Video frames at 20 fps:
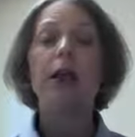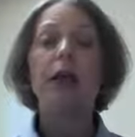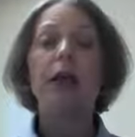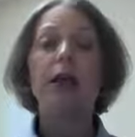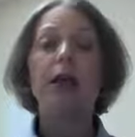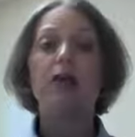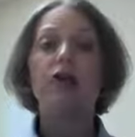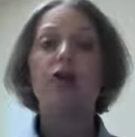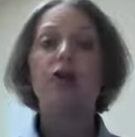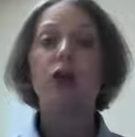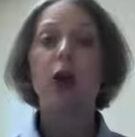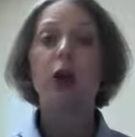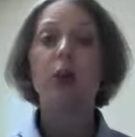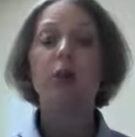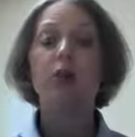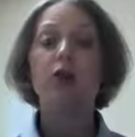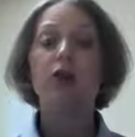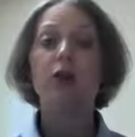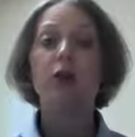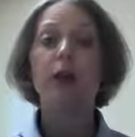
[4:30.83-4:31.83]
and it's
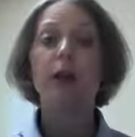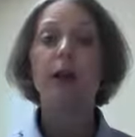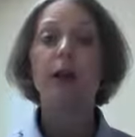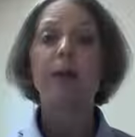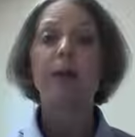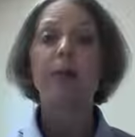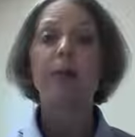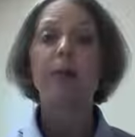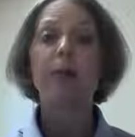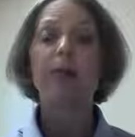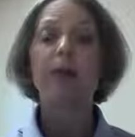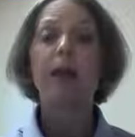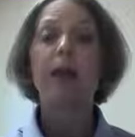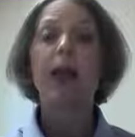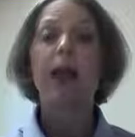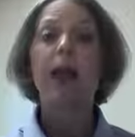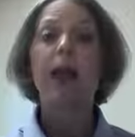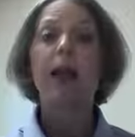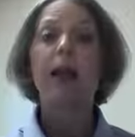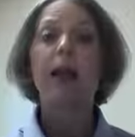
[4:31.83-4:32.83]
sharp shooting
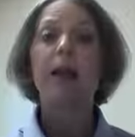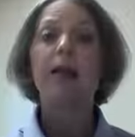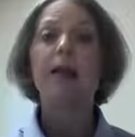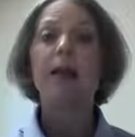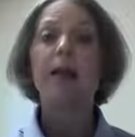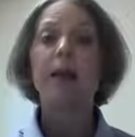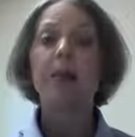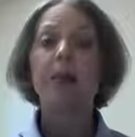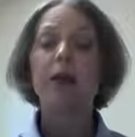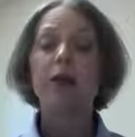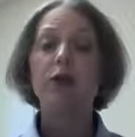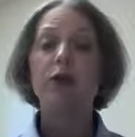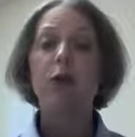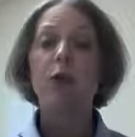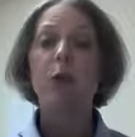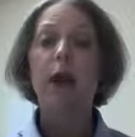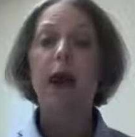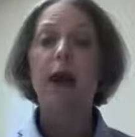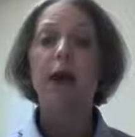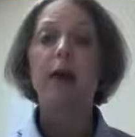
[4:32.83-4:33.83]
and it's keeping you
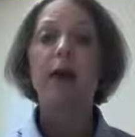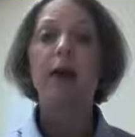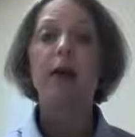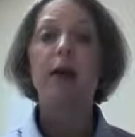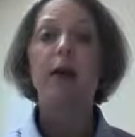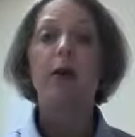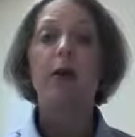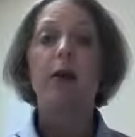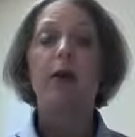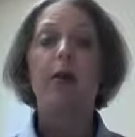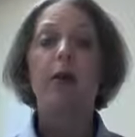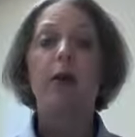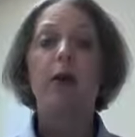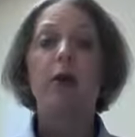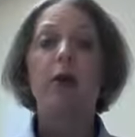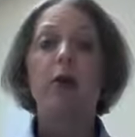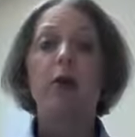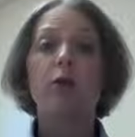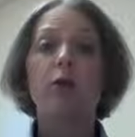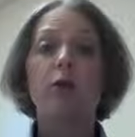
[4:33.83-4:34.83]
awake,
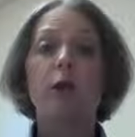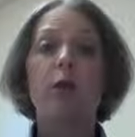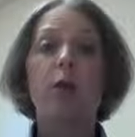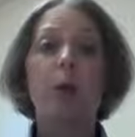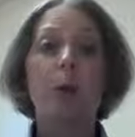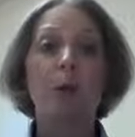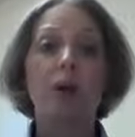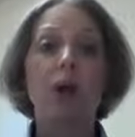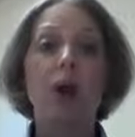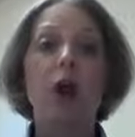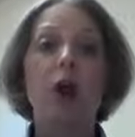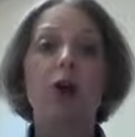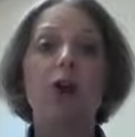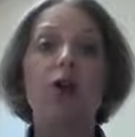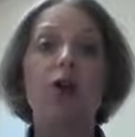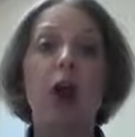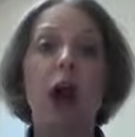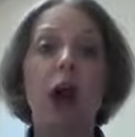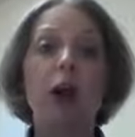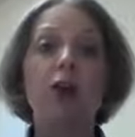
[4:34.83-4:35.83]
or what we call
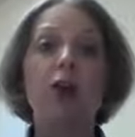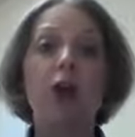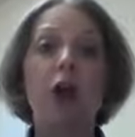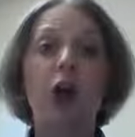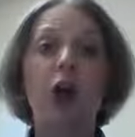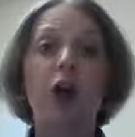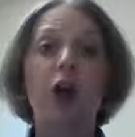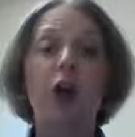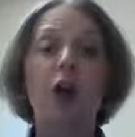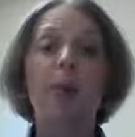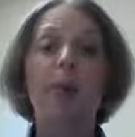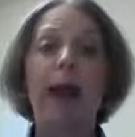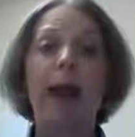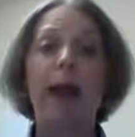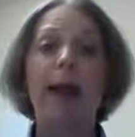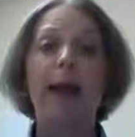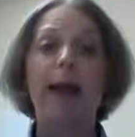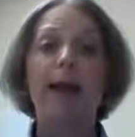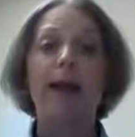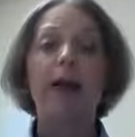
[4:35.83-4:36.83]
nocturnal
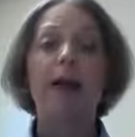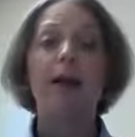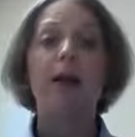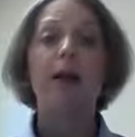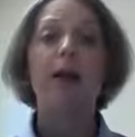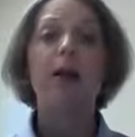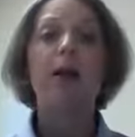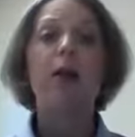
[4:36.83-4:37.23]
pain.